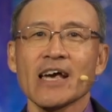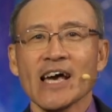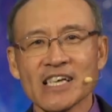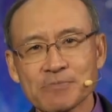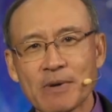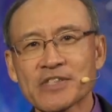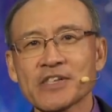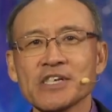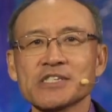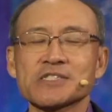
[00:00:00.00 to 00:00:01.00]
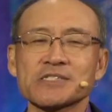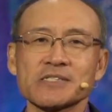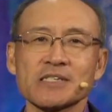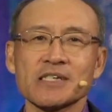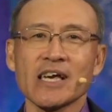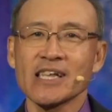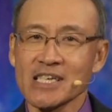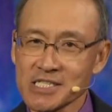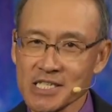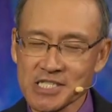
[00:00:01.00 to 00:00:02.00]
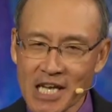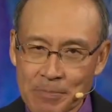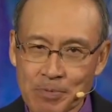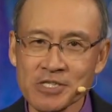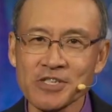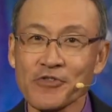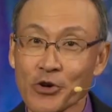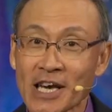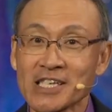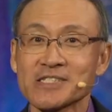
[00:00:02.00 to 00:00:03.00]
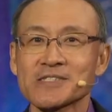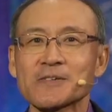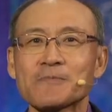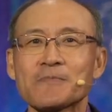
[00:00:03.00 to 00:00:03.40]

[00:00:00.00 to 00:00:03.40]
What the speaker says: As Methodists and as disciples of Christ,